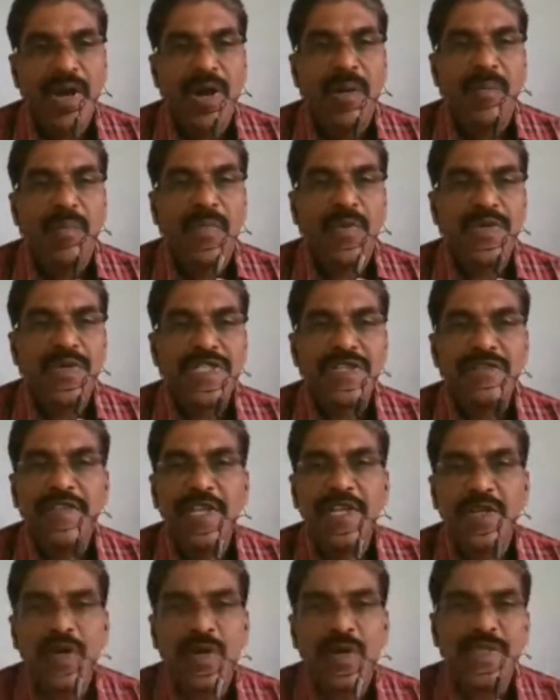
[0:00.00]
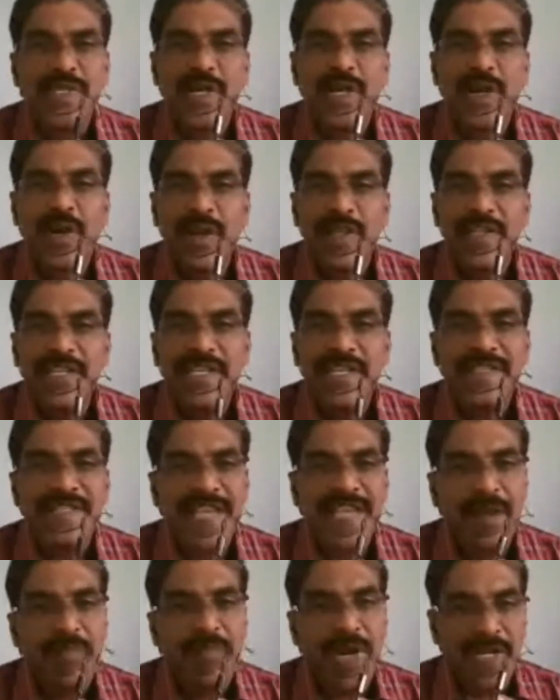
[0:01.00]
most of the toxicology
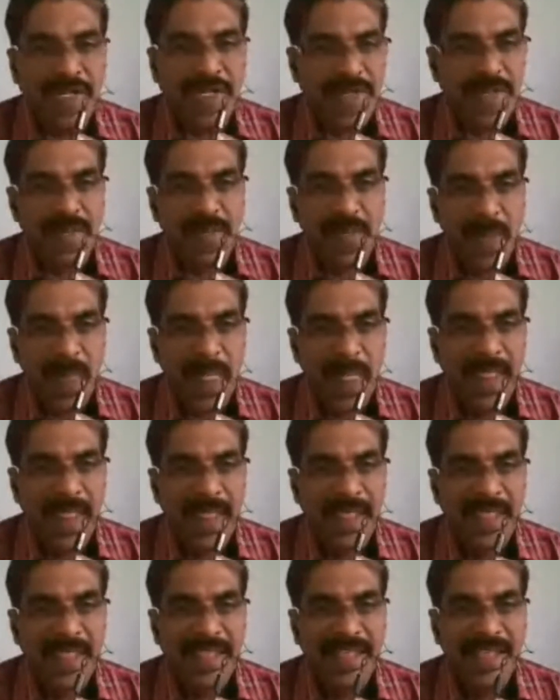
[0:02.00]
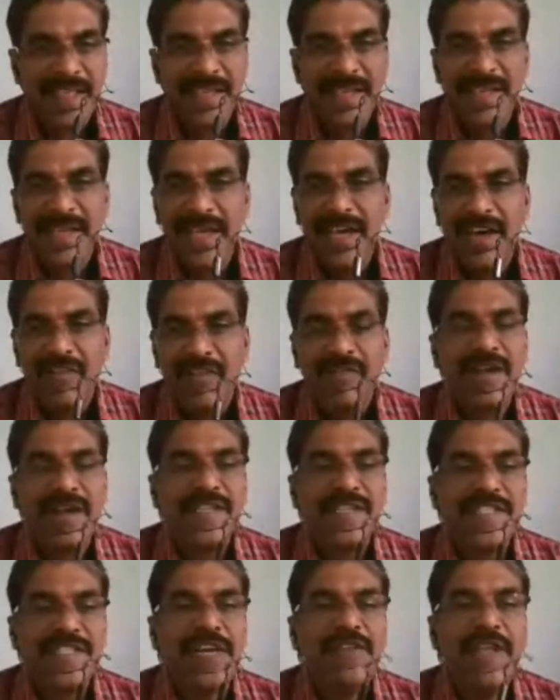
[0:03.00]
samples were
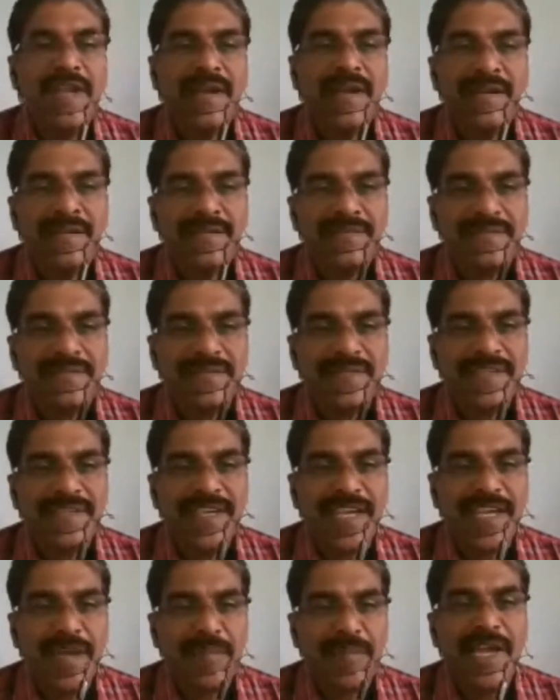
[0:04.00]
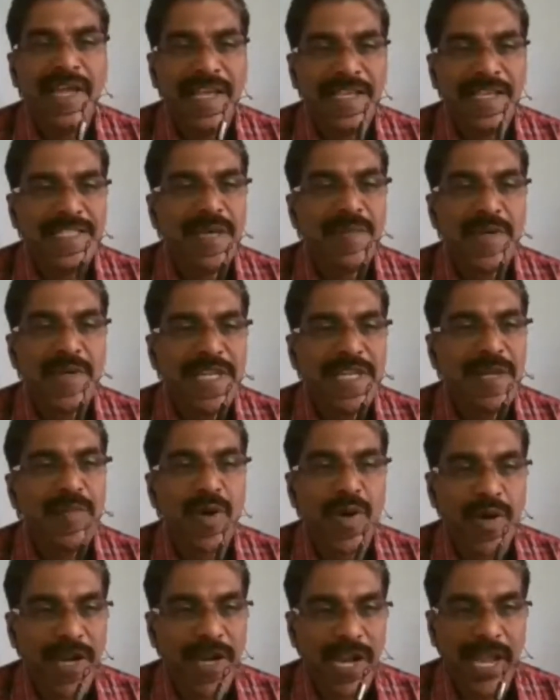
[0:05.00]
received in chemical examiners
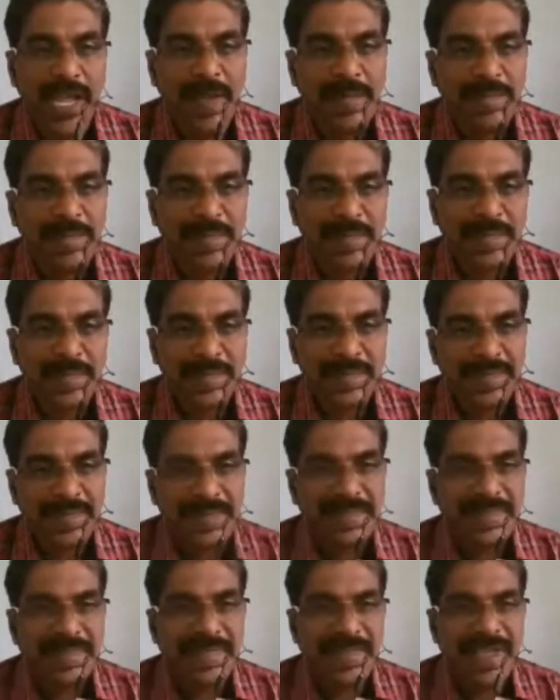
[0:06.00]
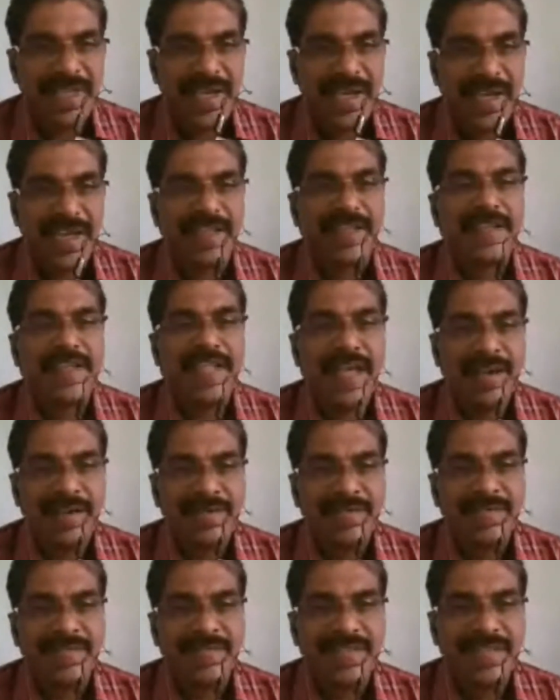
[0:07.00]
laboratory rather
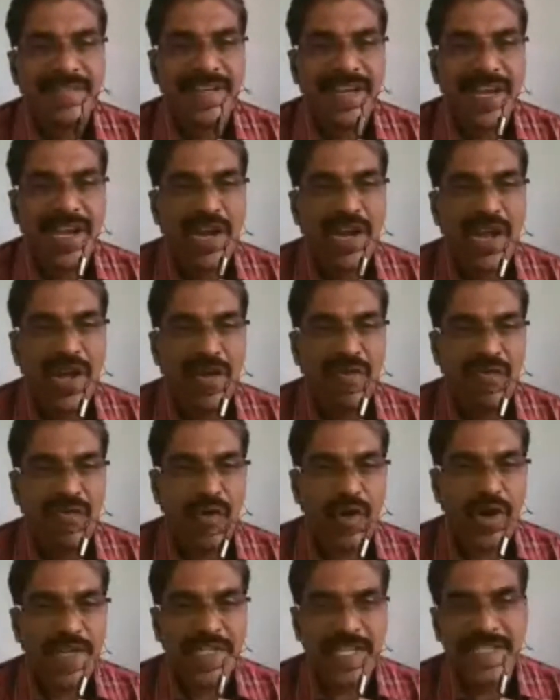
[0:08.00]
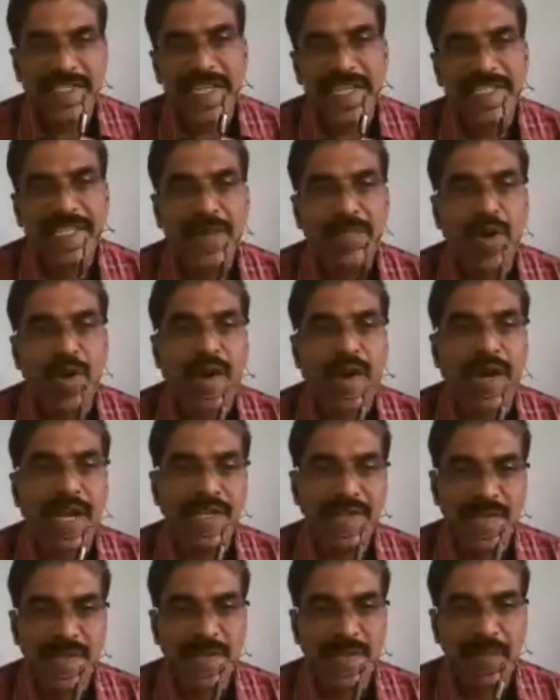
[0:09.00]
than forensic science
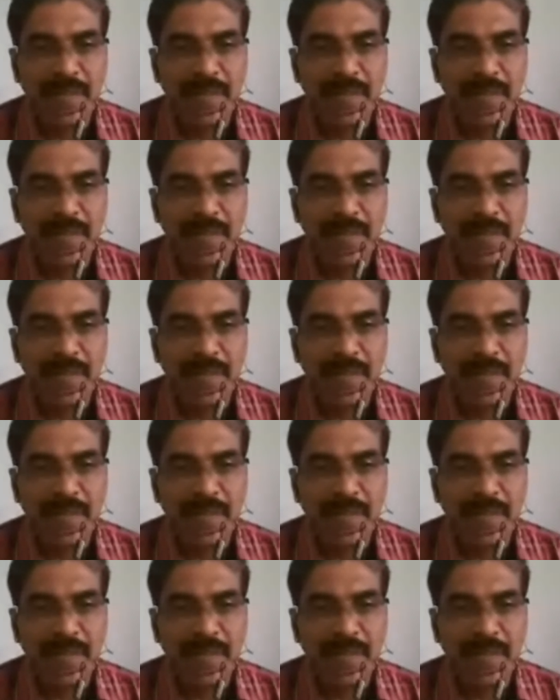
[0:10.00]
laboratories.